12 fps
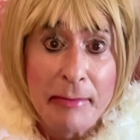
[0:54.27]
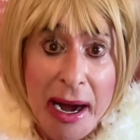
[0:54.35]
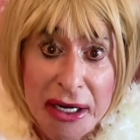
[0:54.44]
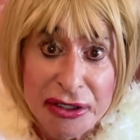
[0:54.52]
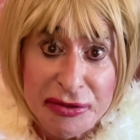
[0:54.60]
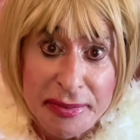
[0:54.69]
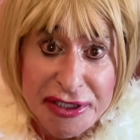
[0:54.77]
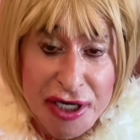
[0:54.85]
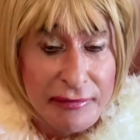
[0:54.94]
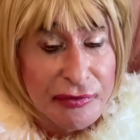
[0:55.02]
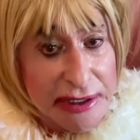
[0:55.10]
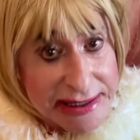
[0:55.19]
my husband
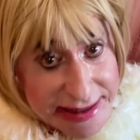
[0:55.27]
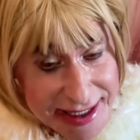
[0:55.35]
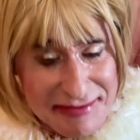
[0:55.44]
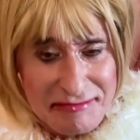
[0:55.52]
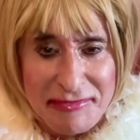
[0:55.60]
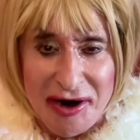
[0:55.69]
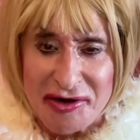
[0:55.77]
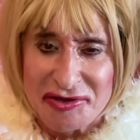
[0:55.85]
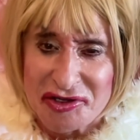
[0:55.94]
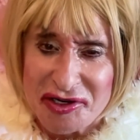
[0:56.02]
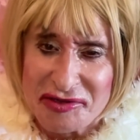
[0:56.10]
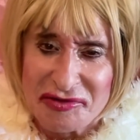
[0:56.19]
Jeffrey did
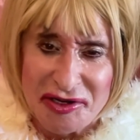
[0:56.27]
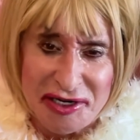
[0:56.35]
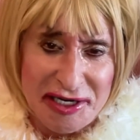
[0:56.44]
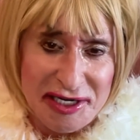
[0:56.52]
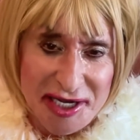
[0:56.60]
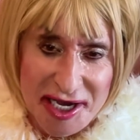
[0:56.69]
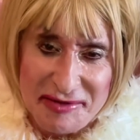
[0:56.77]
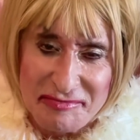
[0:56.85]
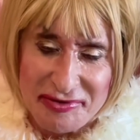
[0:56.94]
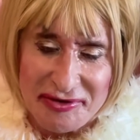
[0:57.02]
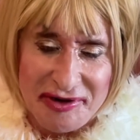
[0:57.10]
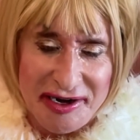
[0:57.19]
march in the gay
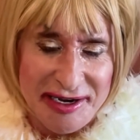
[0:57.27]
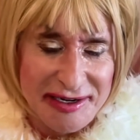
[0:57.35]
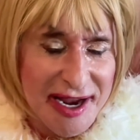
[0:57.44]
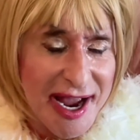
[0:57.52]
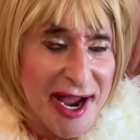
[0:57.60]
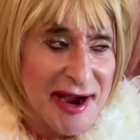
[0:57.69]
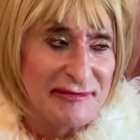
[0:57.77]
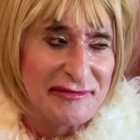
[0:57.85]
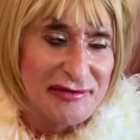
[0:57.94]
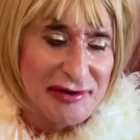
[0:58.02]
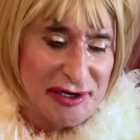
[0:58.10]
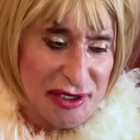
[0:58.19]
parade
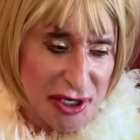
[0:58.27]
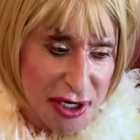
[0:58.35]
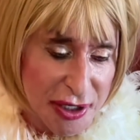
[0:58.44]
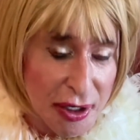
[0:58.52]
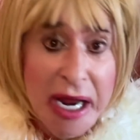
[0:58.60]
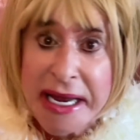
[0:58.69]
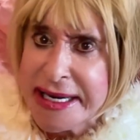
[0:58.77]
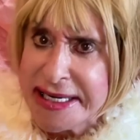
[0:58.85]
every year.